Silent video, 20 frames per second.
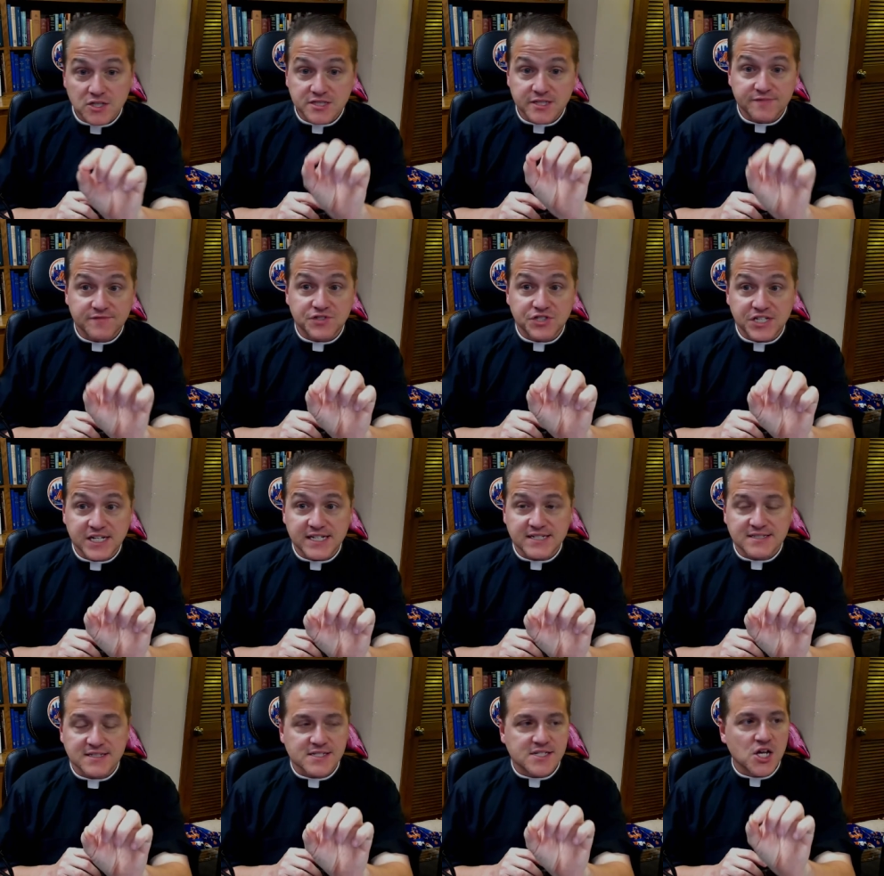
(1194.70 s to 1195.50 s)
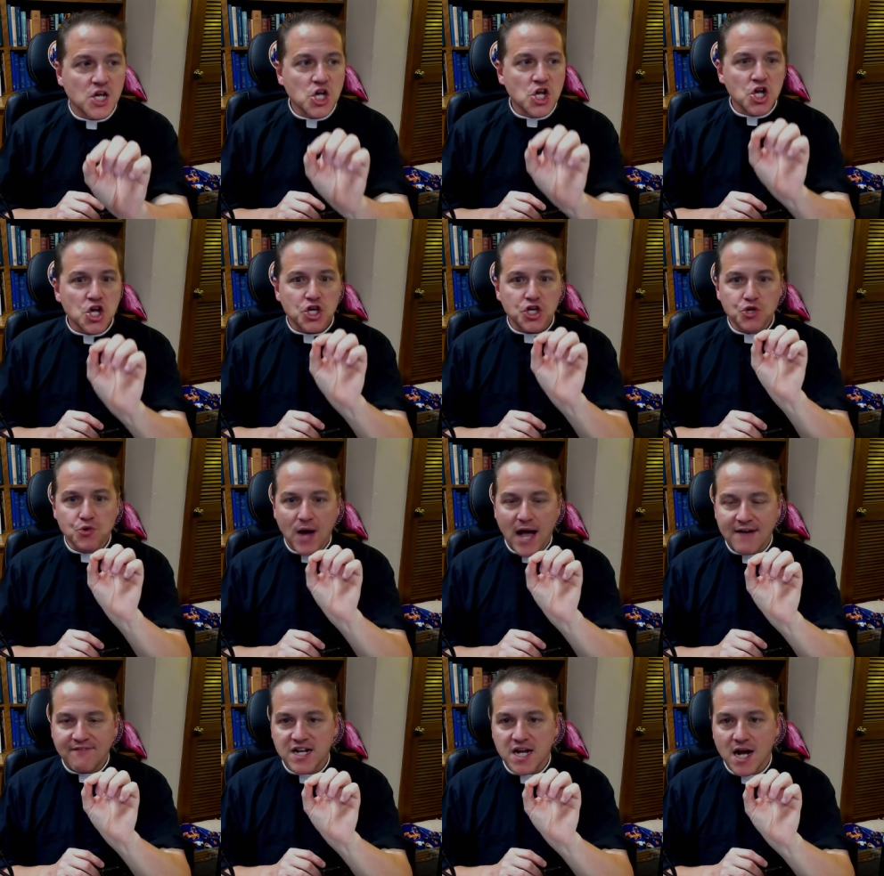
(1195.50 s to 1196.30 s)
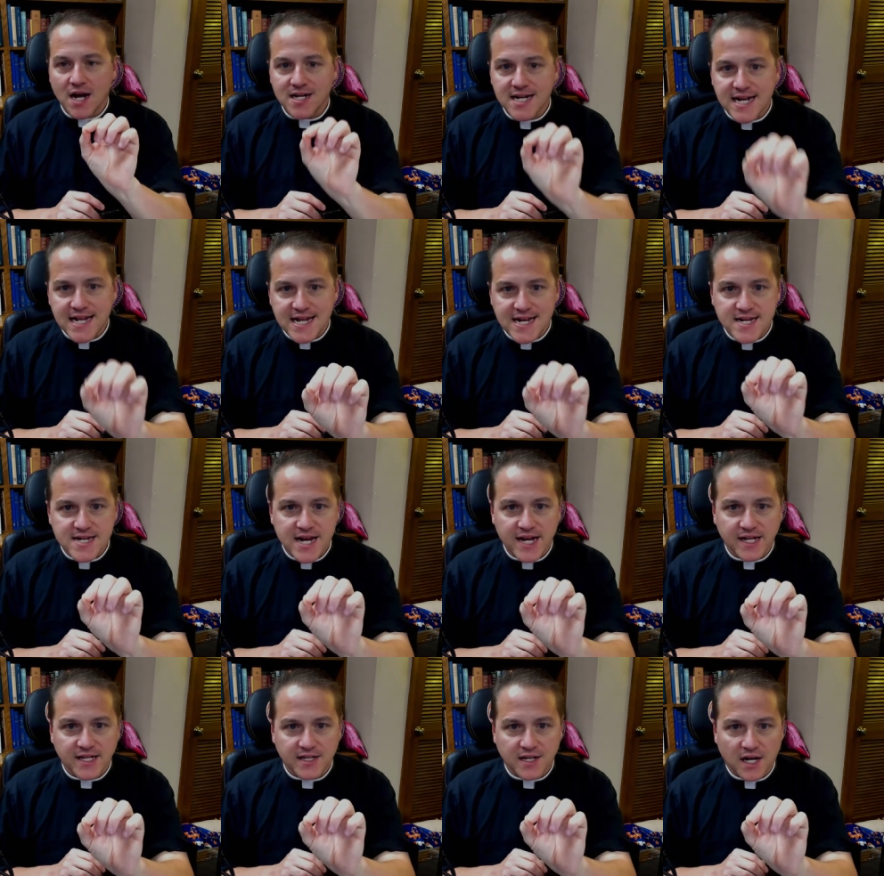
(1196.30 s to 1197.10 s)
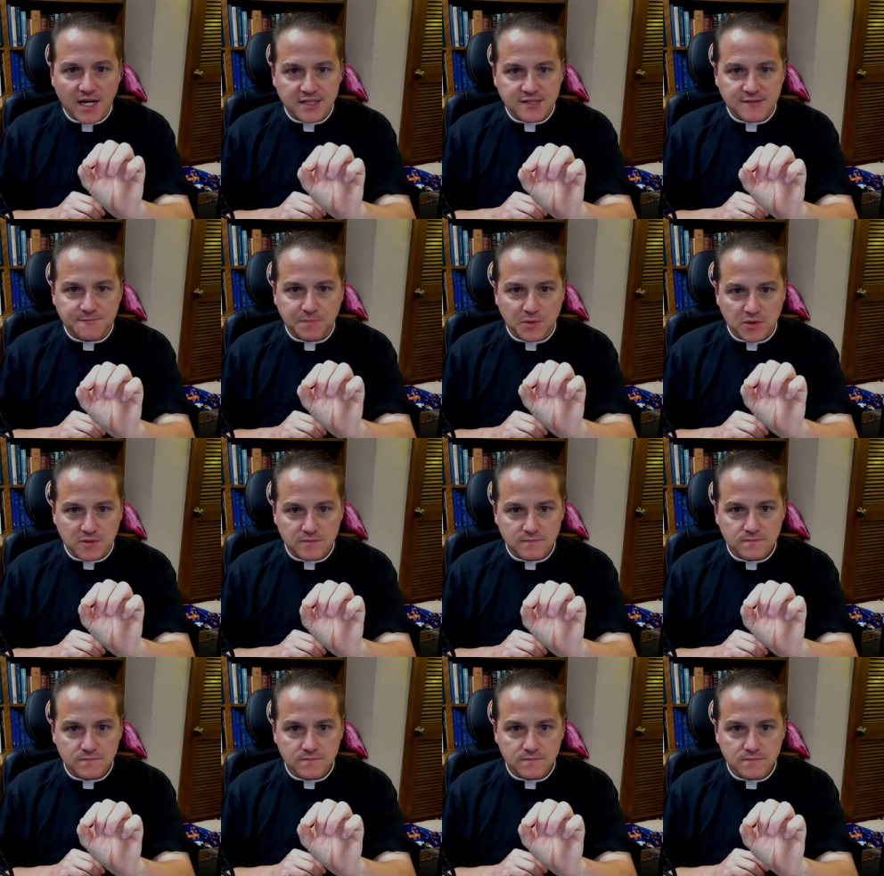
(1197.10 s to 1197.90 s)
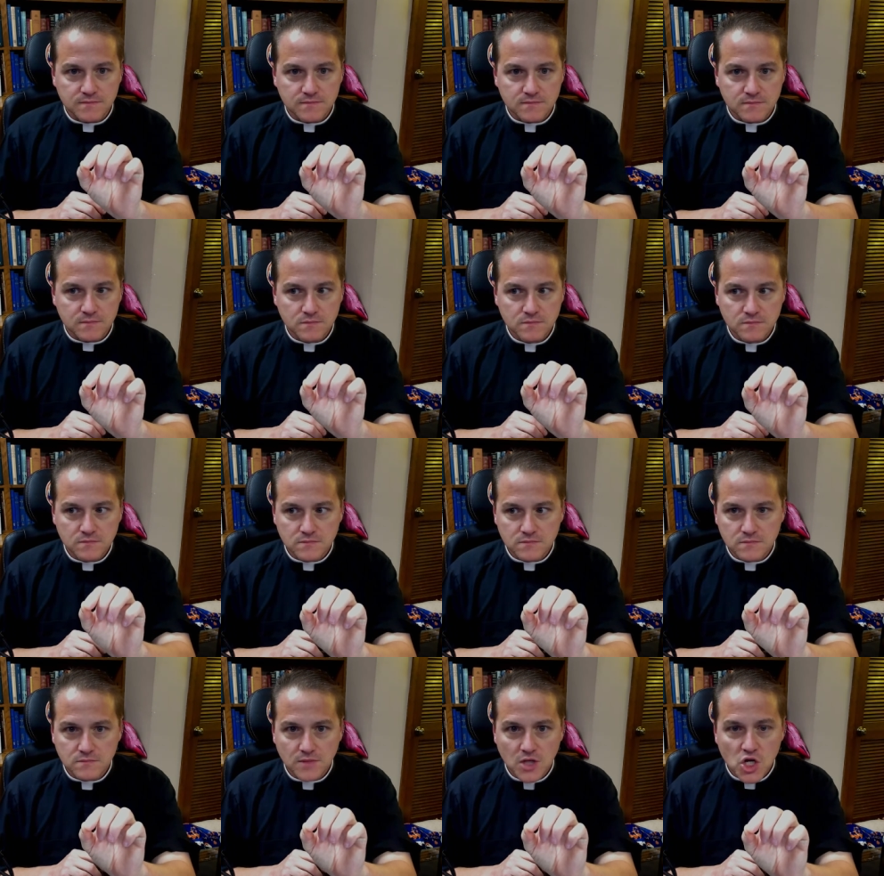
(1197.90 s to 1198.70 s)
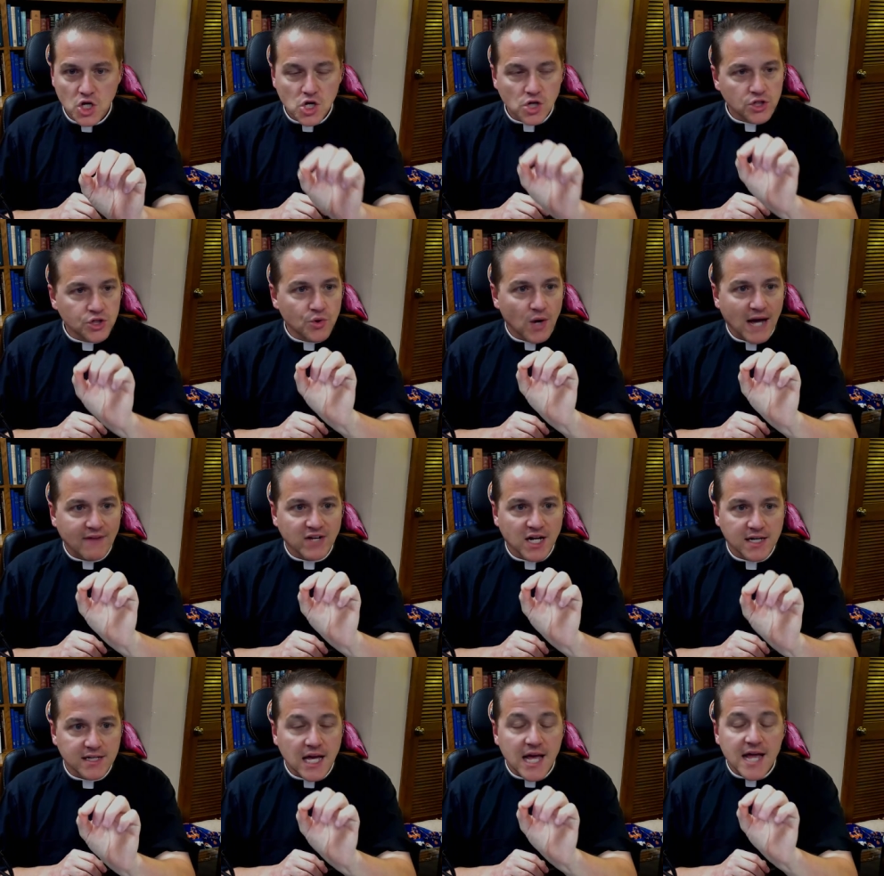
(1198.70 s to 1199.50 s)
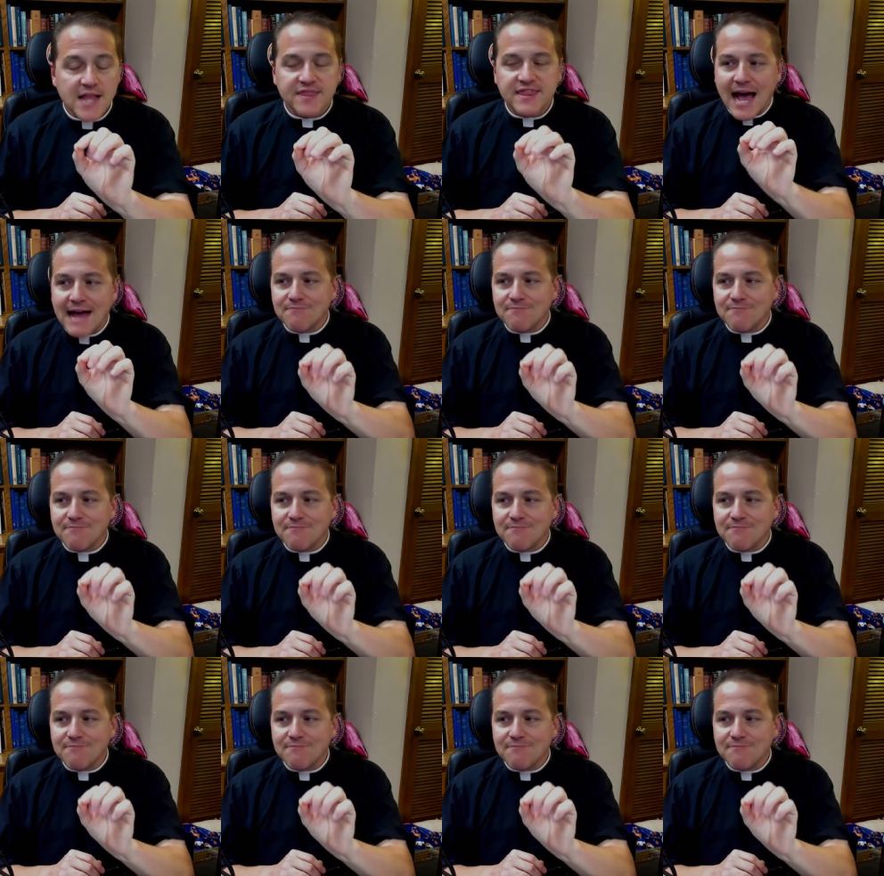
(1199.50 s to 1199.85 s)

of Jesus, you have an unending gospel. You have an unending. That